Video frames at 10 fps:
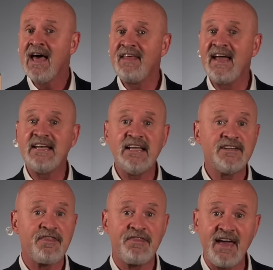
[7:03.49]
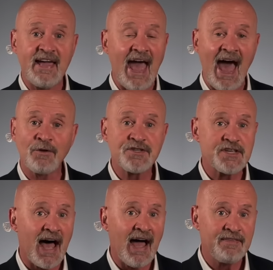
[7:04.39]
They need to think
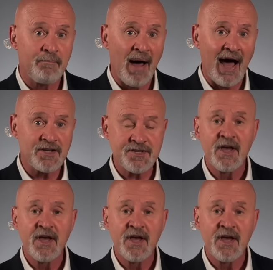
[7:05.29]
outside the box.